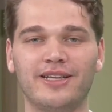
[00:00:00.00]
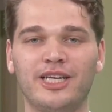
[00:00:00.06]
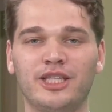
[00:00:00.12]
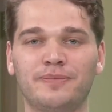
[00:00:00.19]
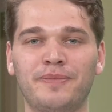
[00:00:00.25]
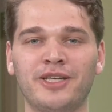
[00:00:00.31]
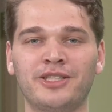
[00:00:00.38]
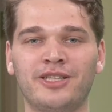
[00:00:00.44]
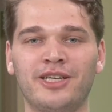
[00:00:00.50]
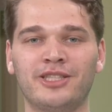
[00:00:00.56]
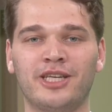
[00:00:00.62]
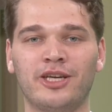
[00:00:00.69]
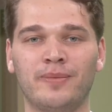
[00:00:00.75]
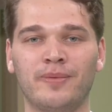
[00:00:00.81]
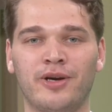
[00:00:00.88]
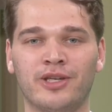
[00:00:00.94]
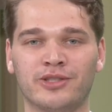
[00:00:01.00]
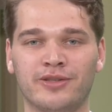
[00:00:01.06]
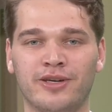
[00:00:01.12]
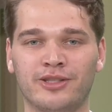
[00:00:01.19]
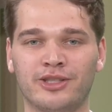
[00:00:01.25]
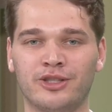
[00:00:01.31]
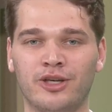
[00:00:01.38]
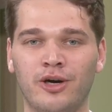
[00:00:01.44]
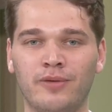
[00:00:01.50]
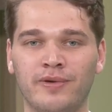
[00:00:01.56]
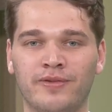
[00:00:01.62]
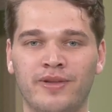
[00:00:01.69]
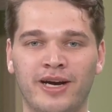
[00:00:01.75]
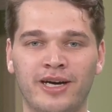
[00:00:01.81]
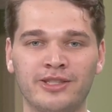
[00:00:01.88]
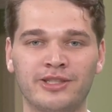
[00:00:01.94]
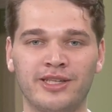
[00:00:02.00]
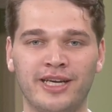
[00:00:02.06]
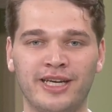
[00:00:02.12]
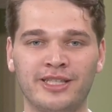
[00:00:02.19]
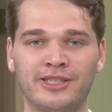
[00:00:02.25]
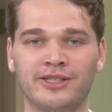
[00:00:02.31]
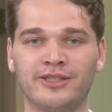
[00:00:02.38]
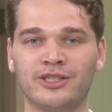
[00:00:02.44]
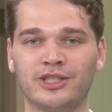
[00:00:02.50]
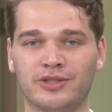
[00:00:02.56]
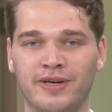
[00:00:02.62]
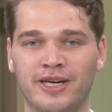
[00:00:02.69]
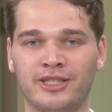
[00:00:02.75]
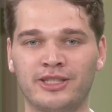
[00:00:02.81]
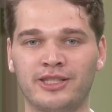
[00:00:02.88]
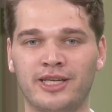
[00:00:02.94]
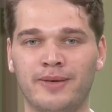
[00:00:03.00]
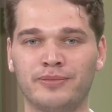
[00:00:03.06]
These specialists help astronauts cope with the isolation, stress,